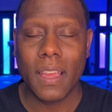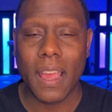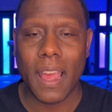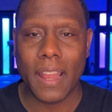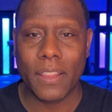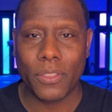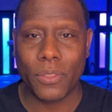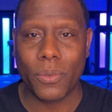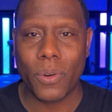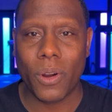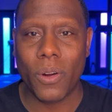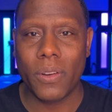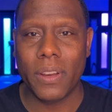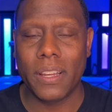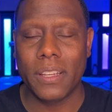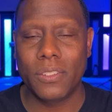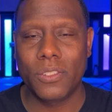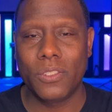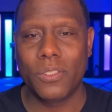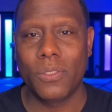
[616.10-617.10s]
and thrown
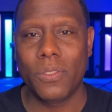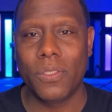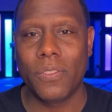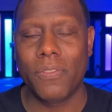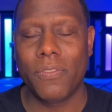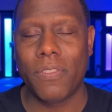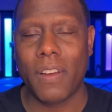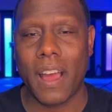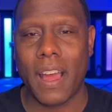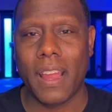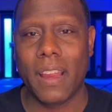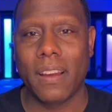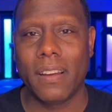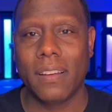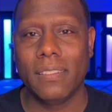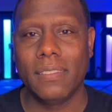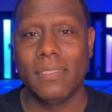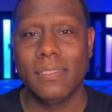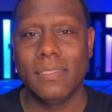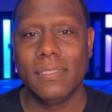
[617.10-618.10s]
into the
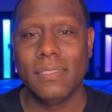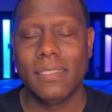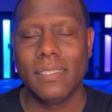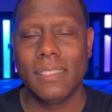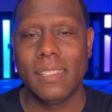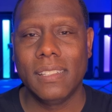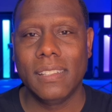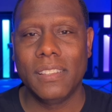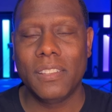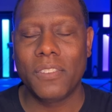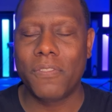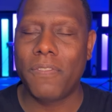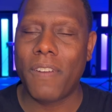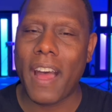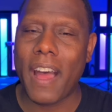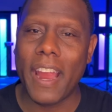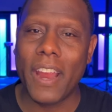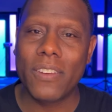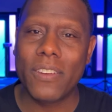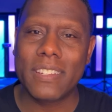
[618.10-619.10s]
fire. The
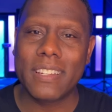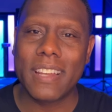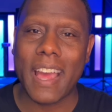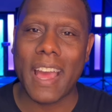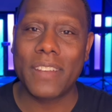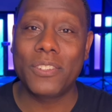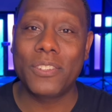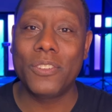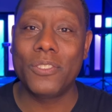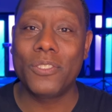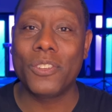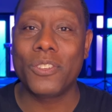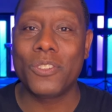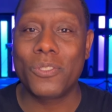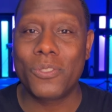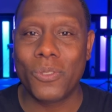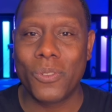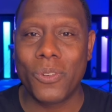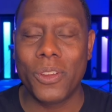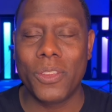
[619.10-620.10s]
fire is not to
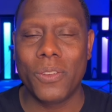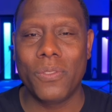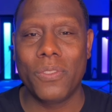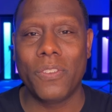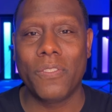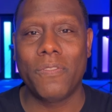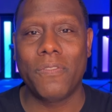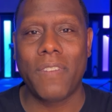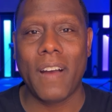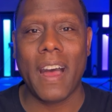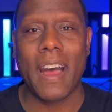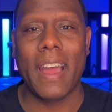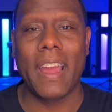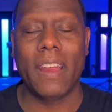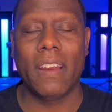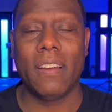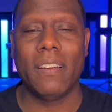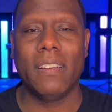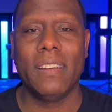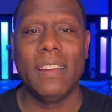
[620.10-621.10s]
destroy you. The
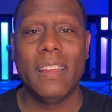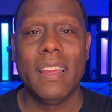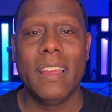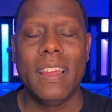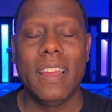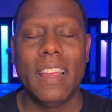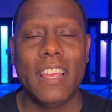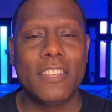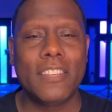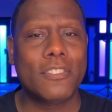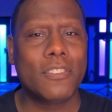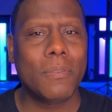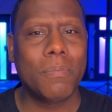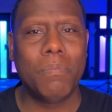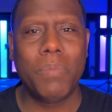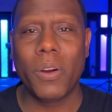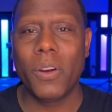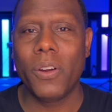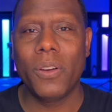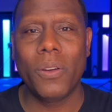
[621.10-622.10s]
fire is to
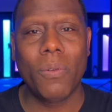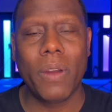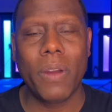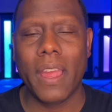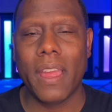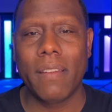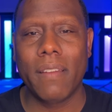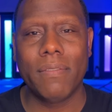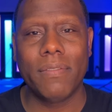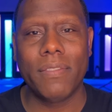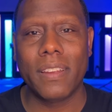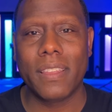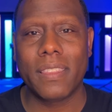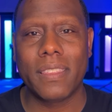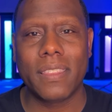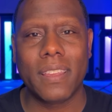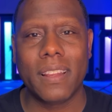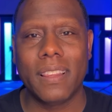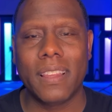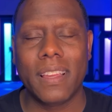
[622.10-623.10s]
burn away
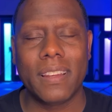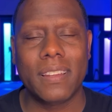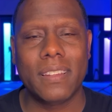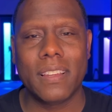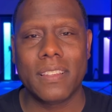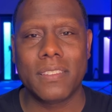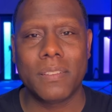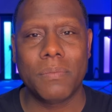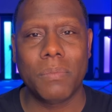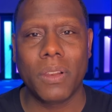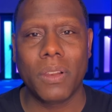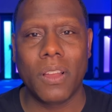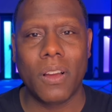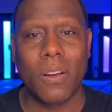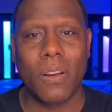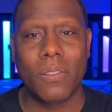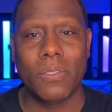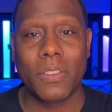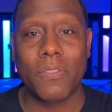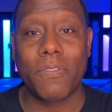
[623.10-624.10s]
everything that doesn't
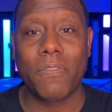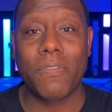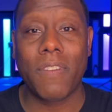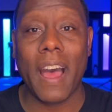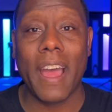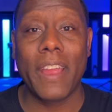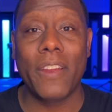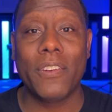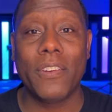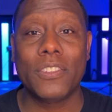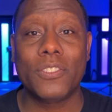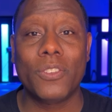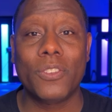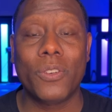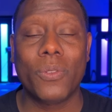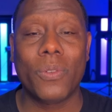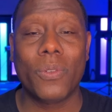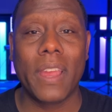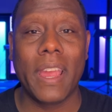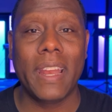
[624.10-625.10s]
belong. The fire is to
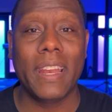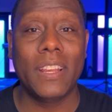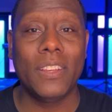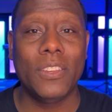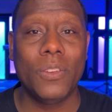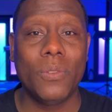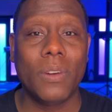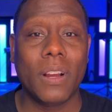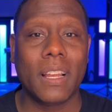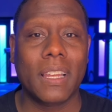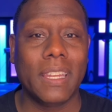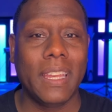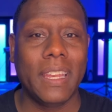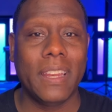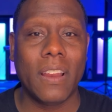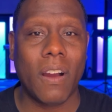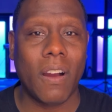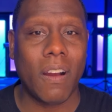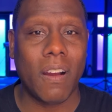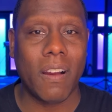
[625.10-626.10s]
create in you a
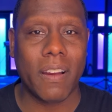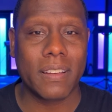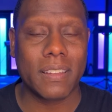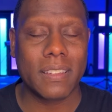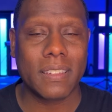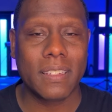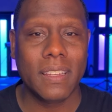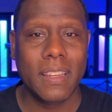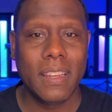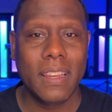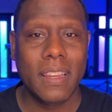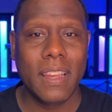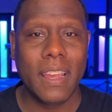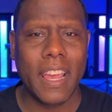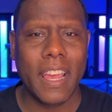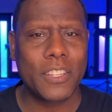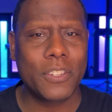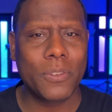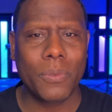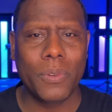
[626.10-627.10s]
clean heart
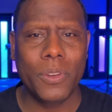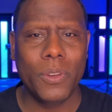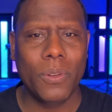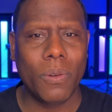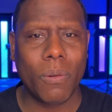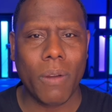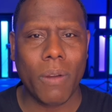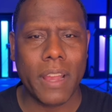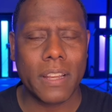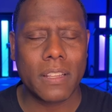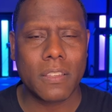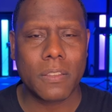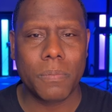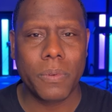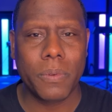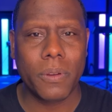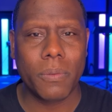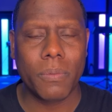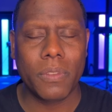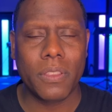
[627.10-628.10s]
and to renew a right
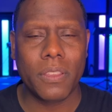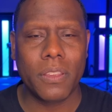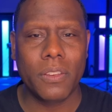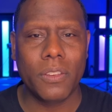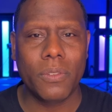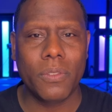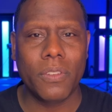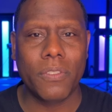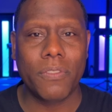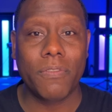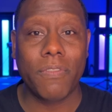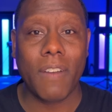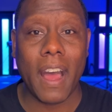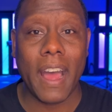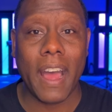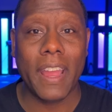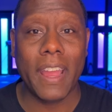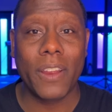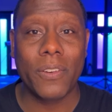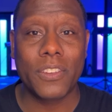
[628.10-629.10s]
spirit within you. The
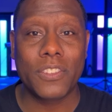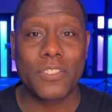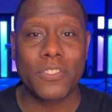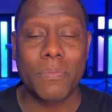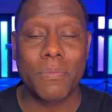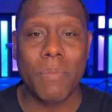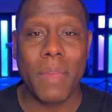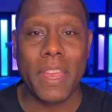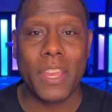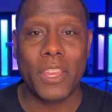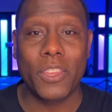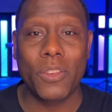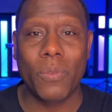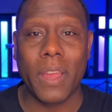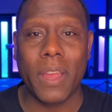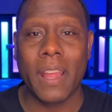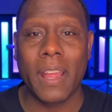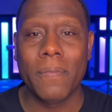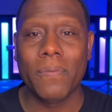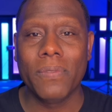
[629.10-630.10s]
fire is to make you
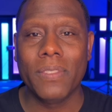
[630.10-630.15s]
a